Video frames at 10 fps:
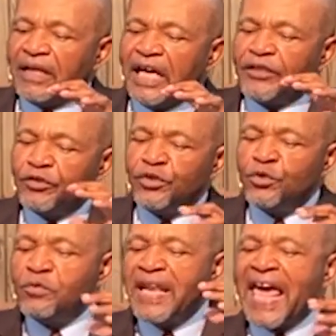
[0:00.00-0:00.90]
a
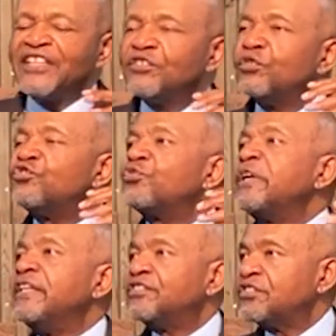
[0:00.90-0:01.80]
new national
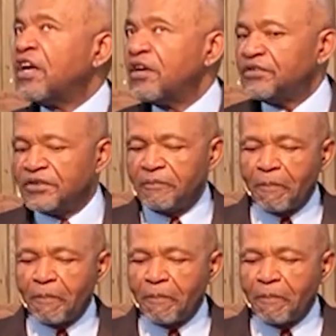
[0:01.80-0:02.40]
trend starts.